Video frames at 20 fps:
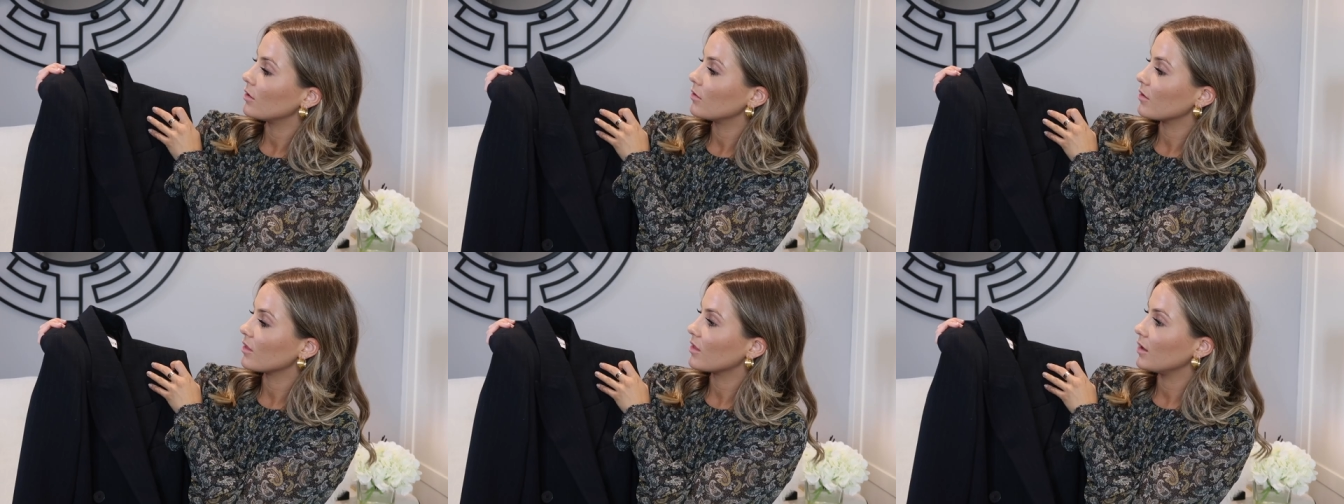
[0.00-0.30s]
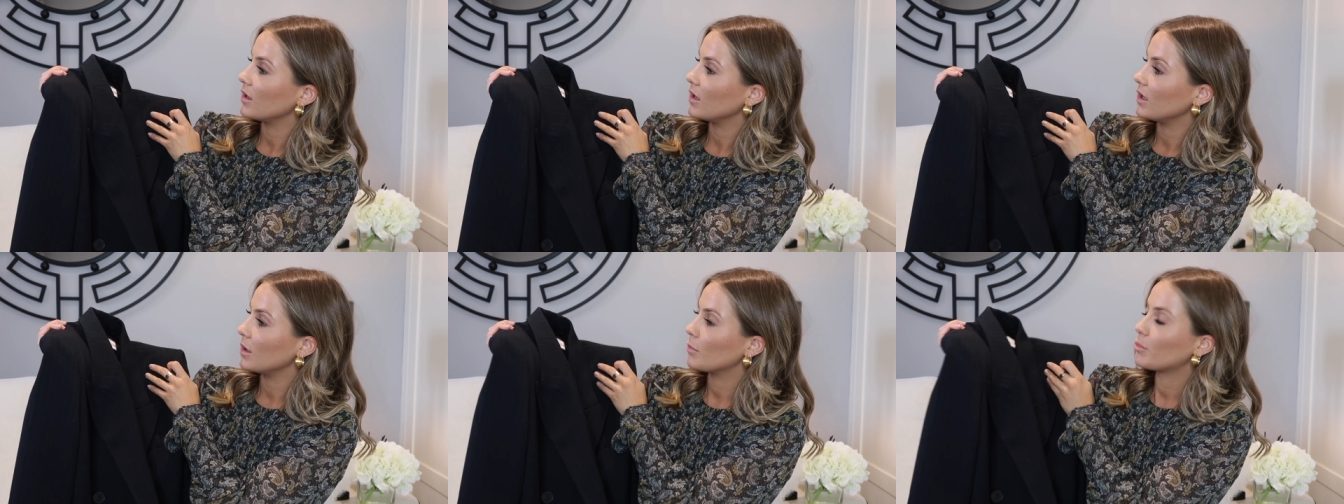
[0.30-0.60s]
So
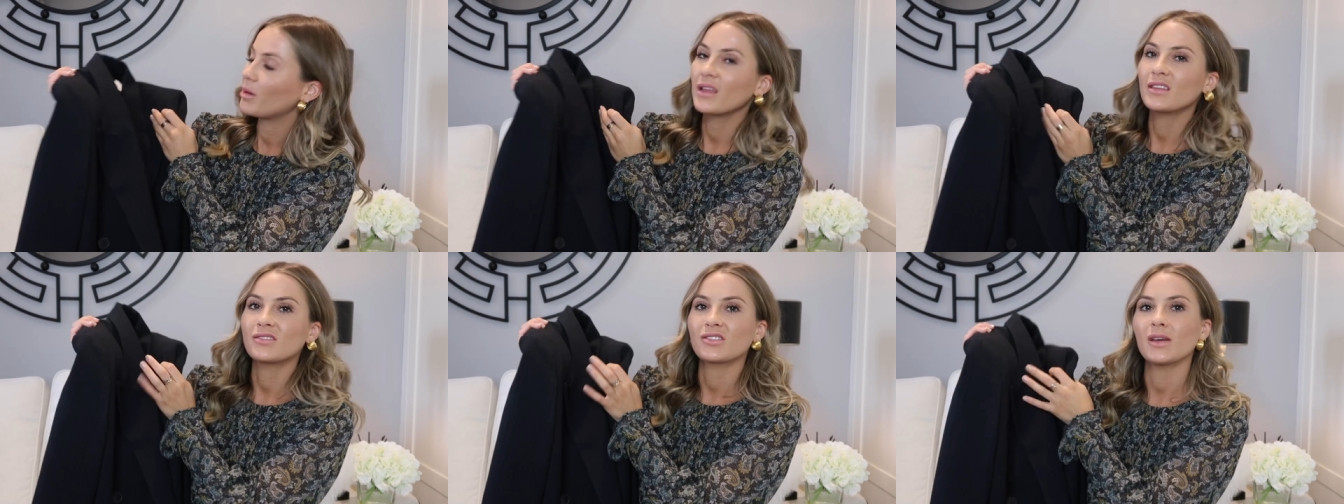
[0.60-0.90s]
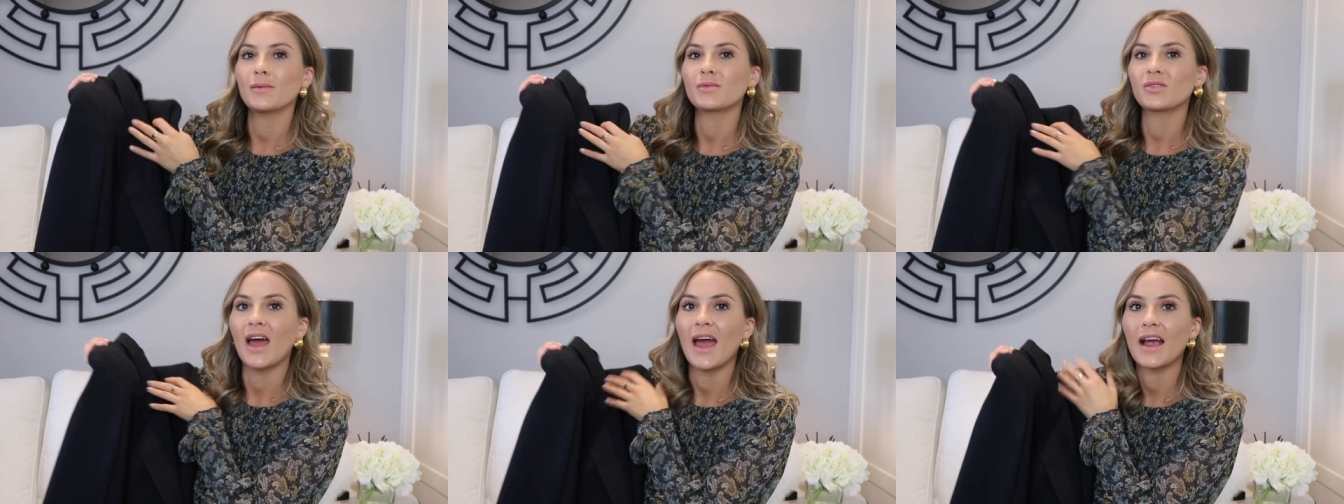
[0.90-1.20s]
the
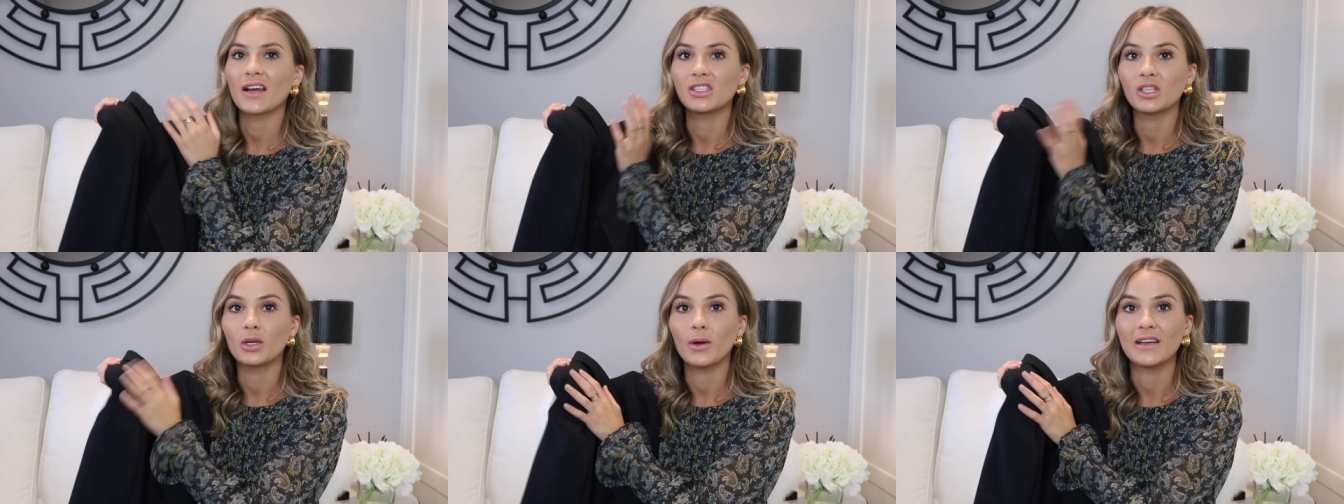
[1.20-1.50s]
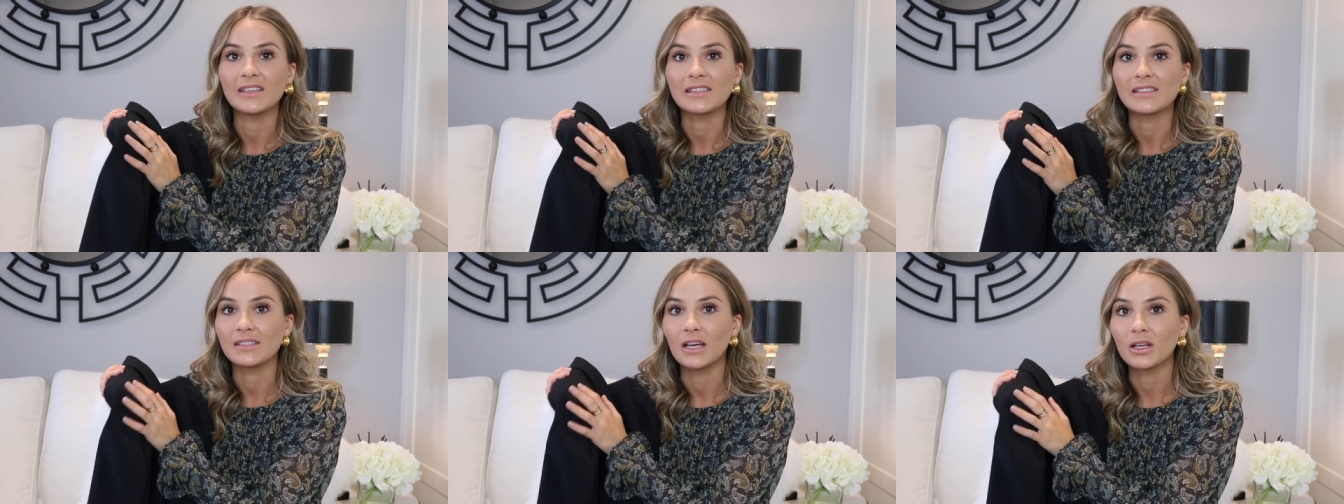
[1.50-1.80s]
pinstripes are actually
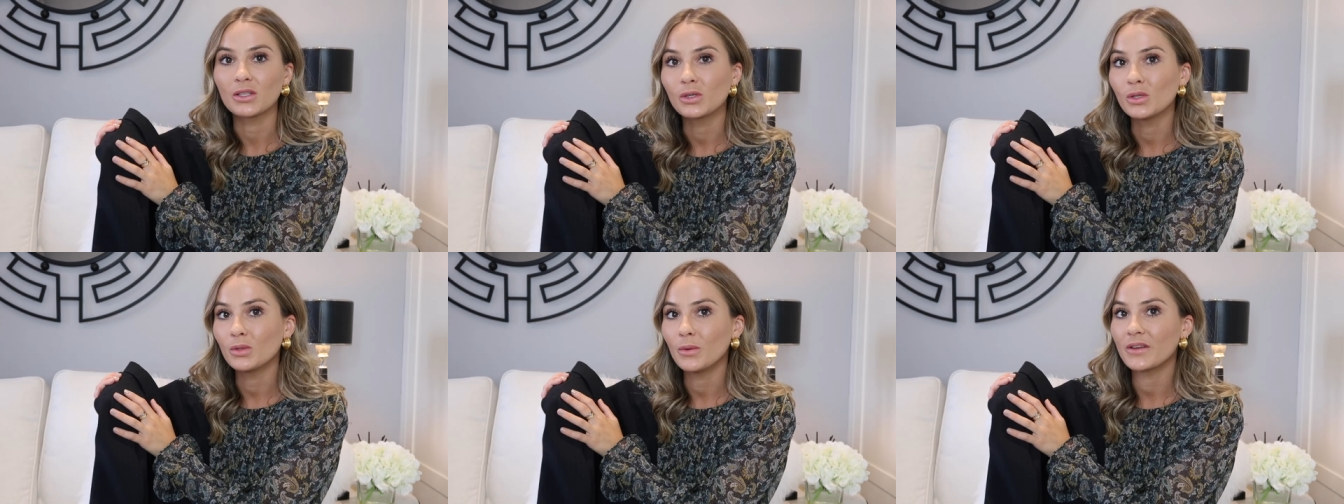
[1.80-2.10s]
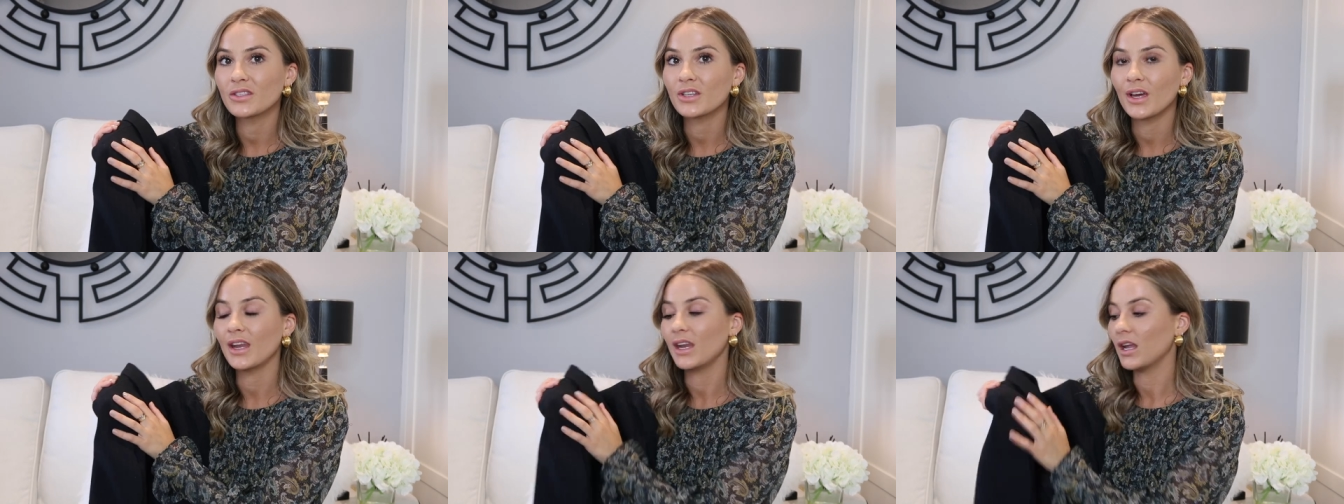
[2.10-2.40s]
quite subtle,
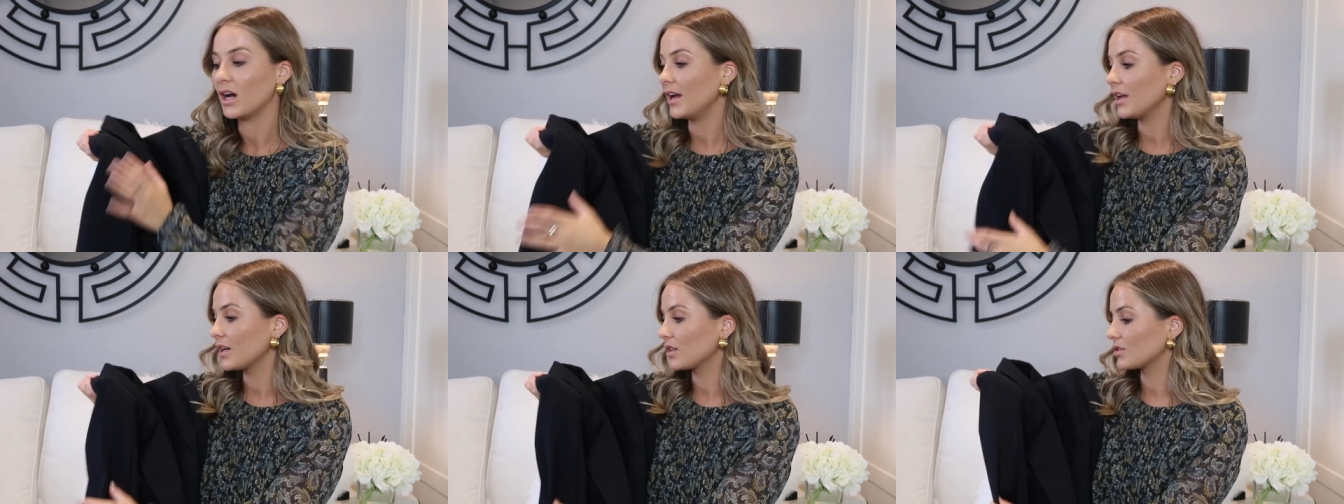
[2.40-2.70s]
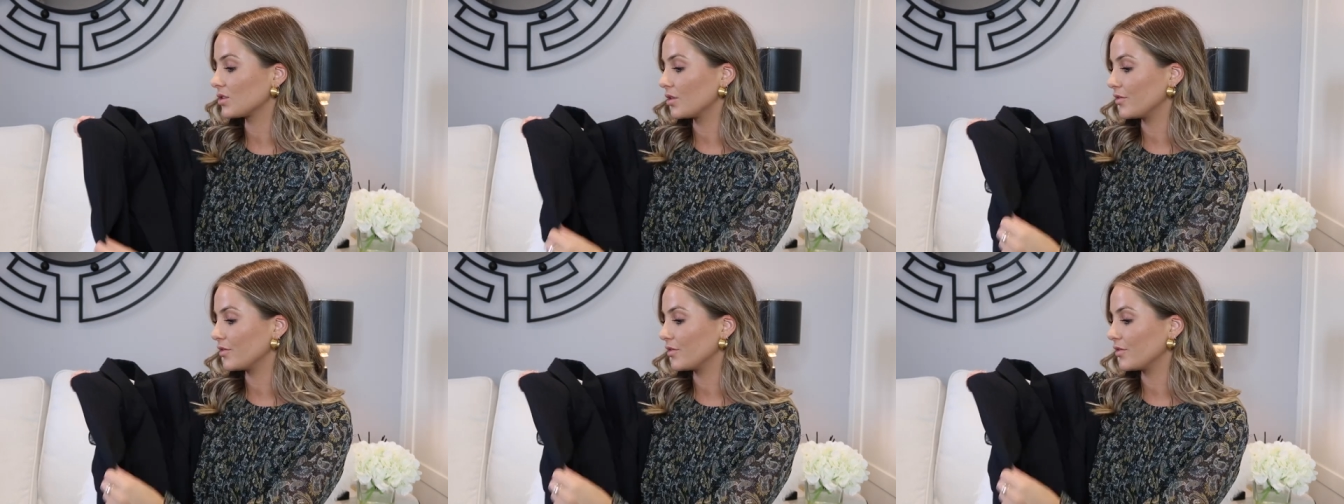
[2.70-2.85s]
which I like.